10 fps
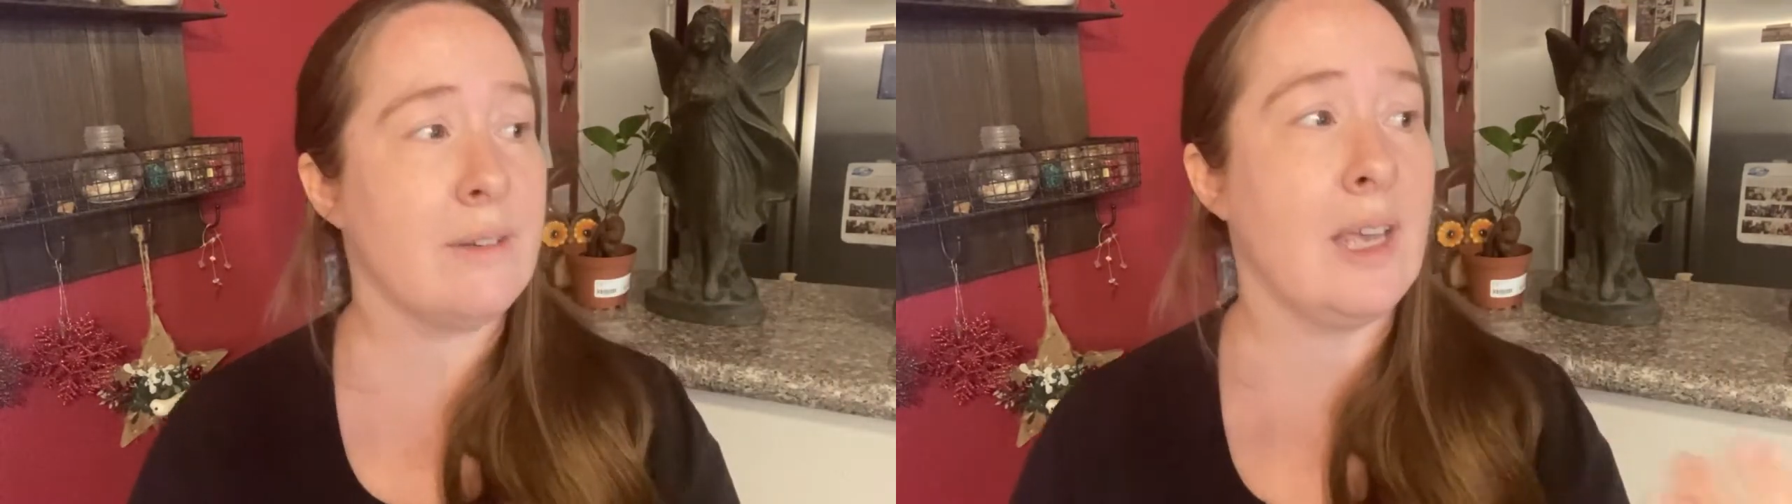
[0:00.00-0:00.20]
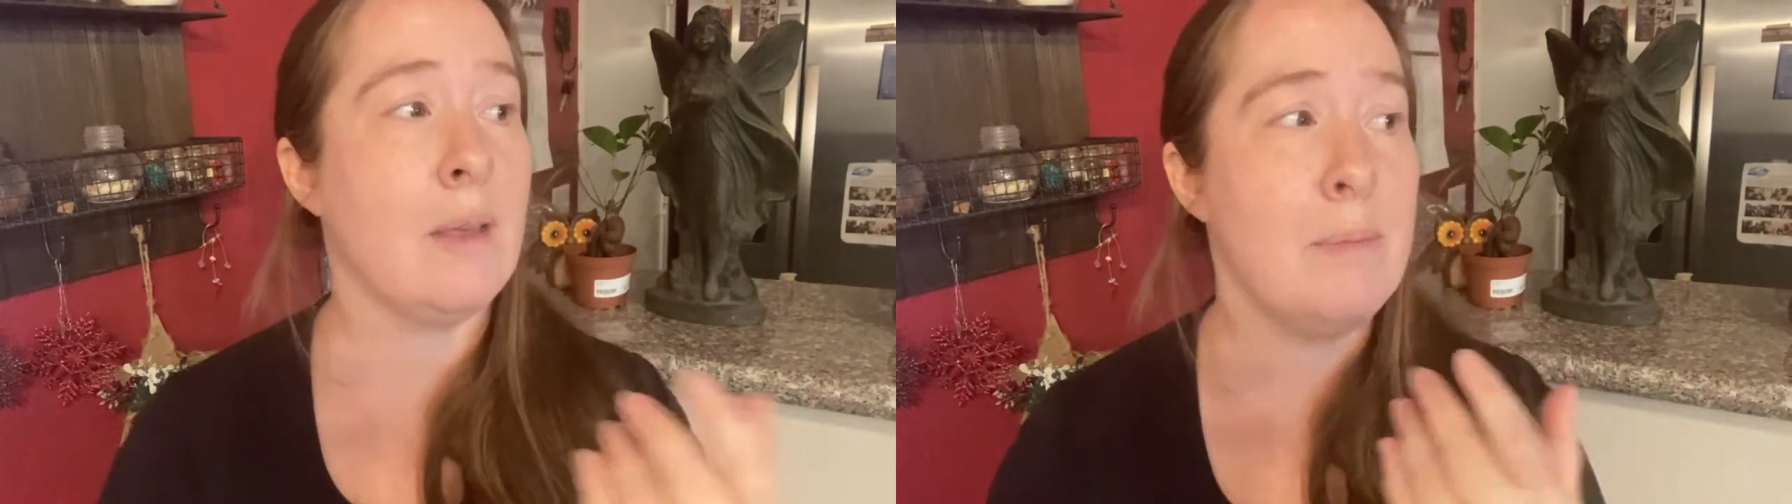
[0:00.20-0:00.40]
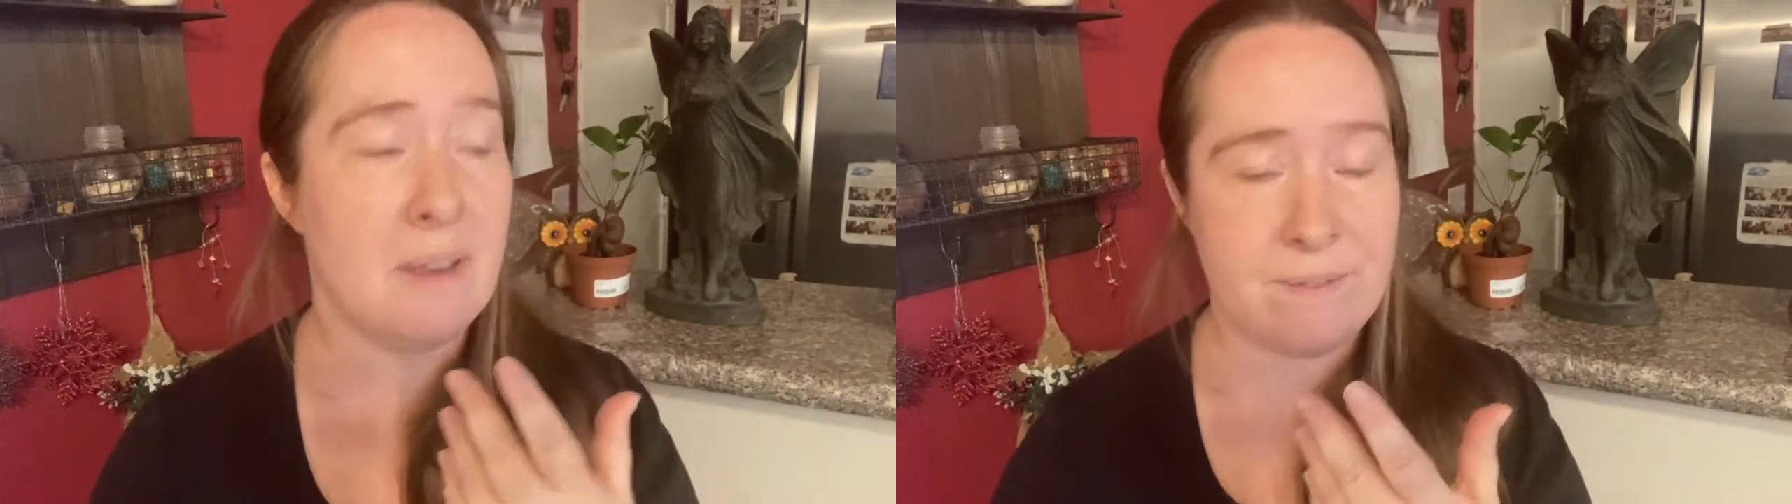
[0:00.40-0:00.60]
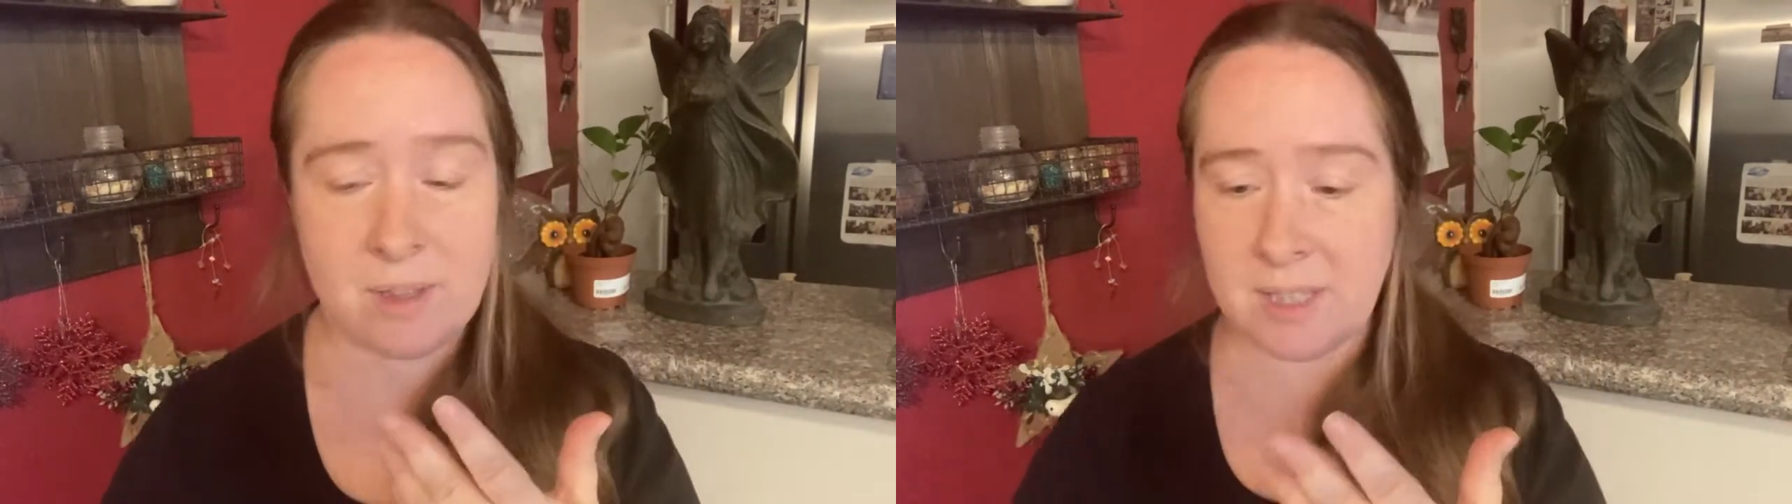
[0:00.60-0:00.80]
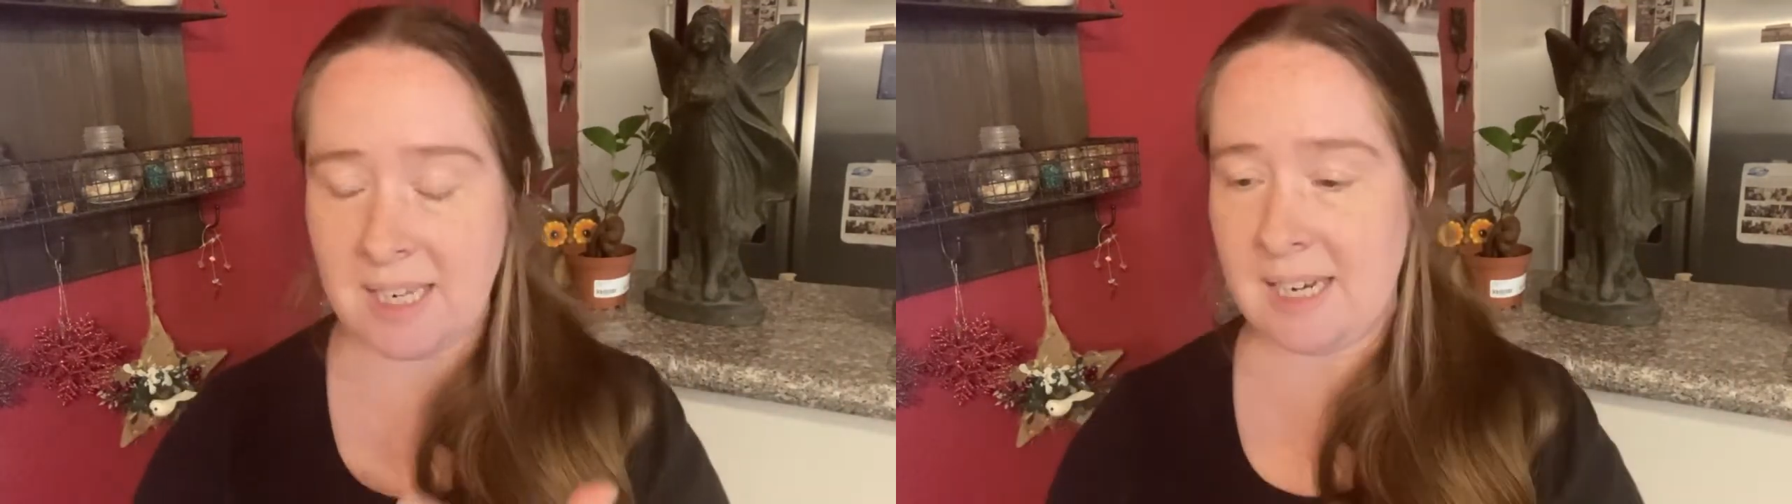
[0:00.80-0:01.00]
They can be
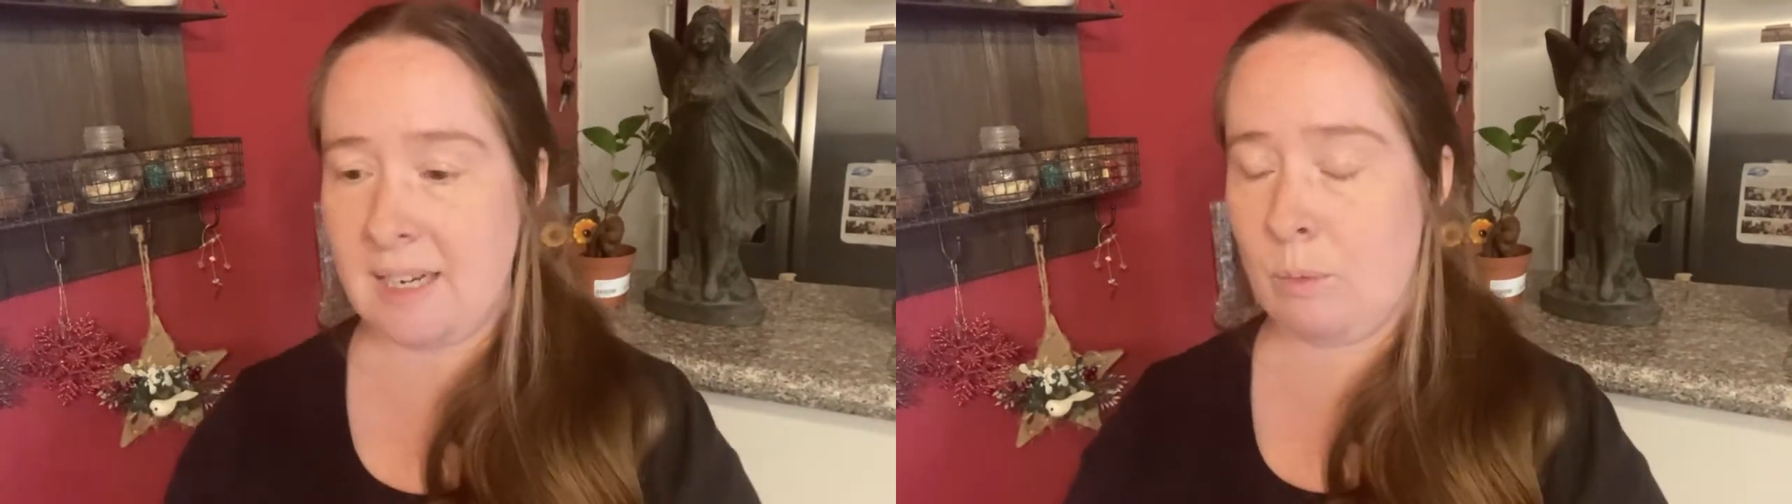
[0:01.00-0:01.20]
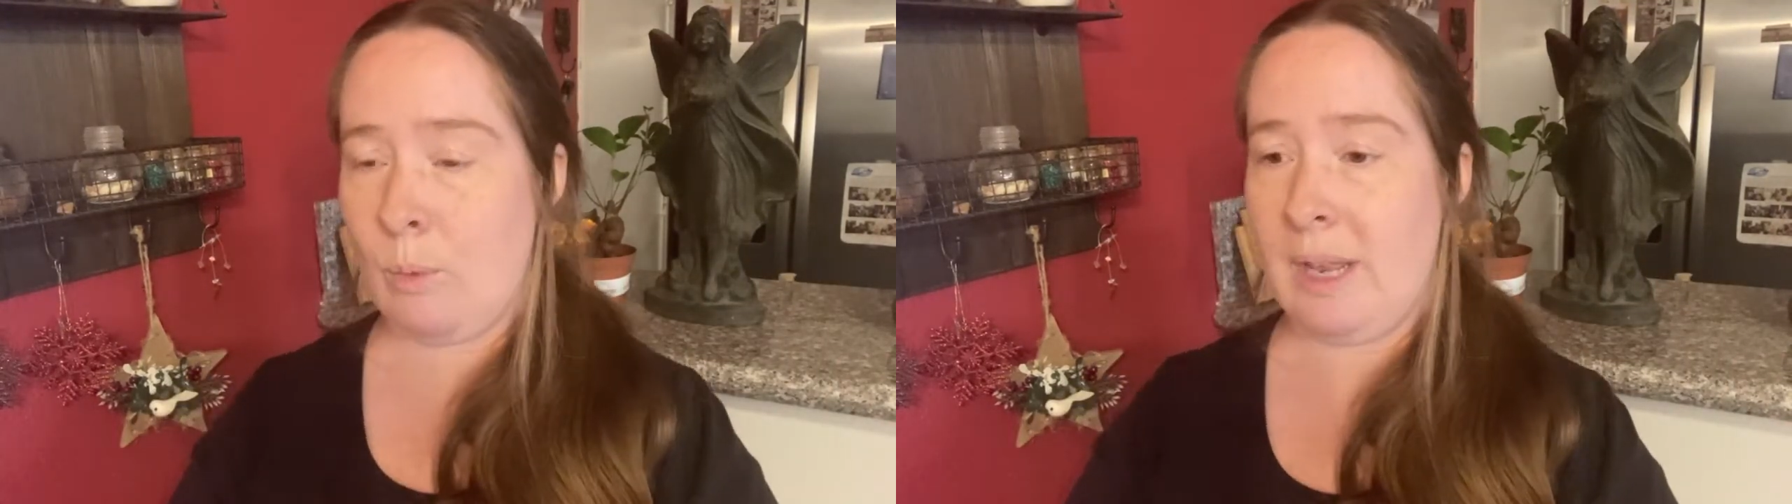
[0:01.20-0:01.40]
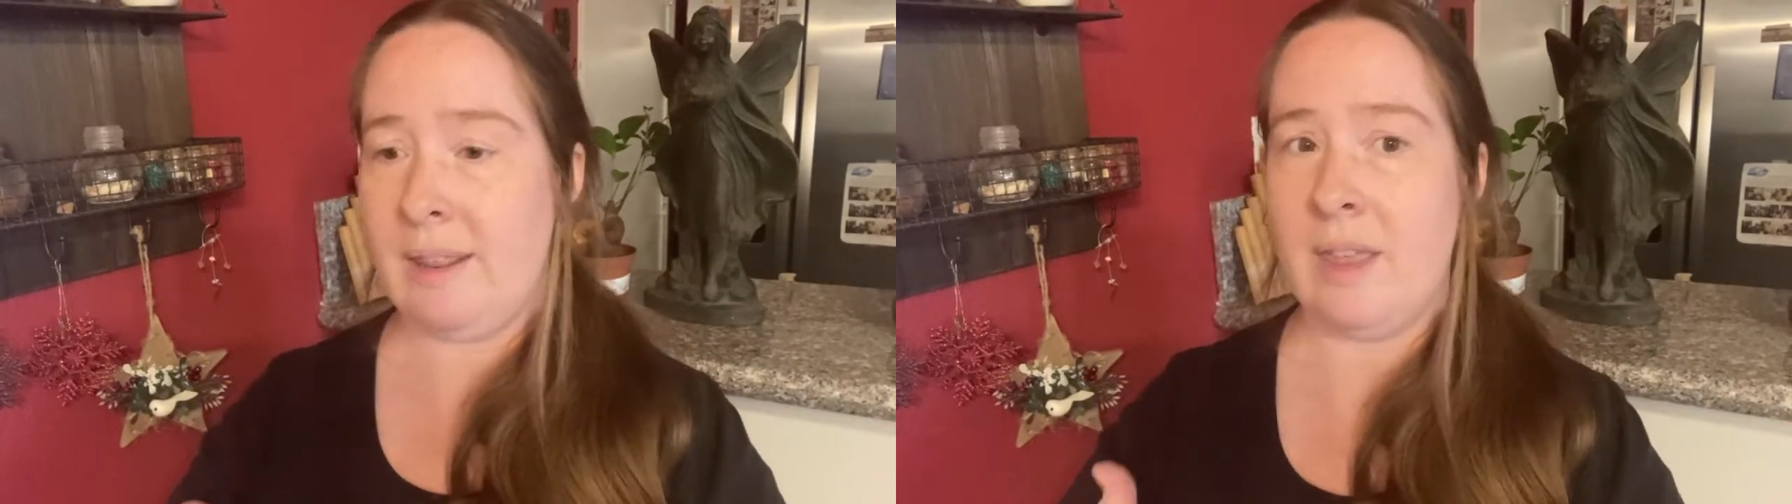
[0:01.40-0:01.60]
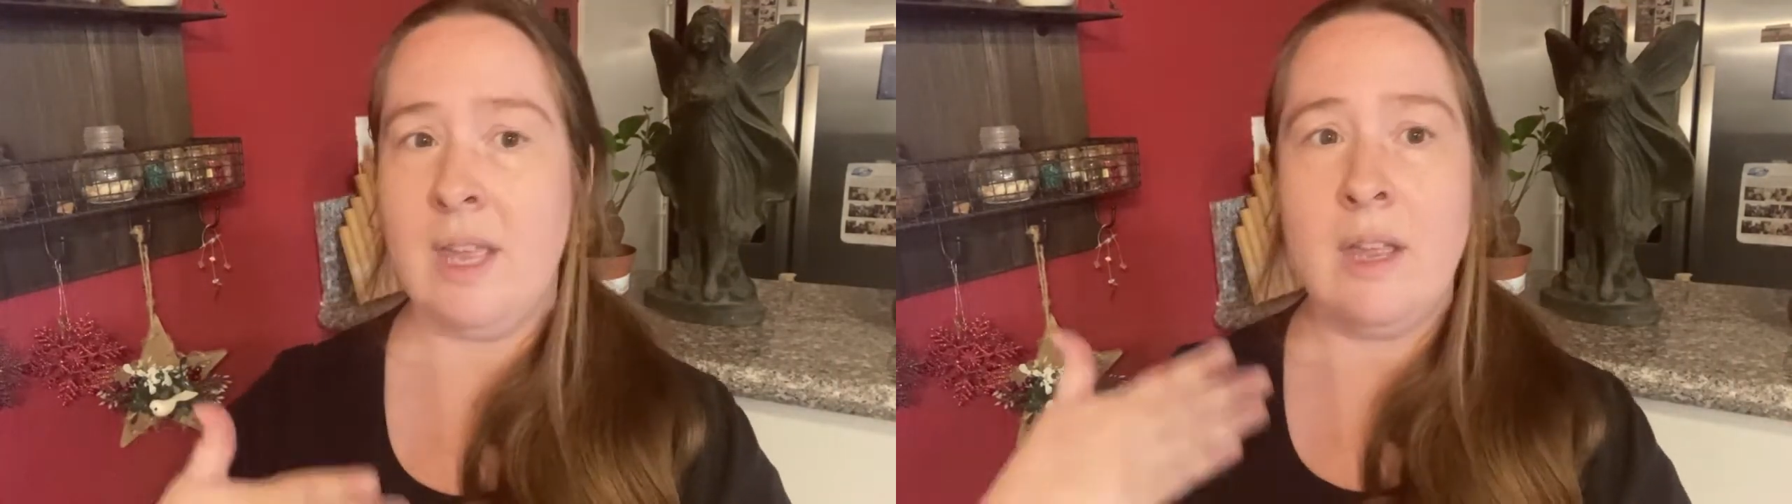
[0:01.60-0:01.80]
affiliated with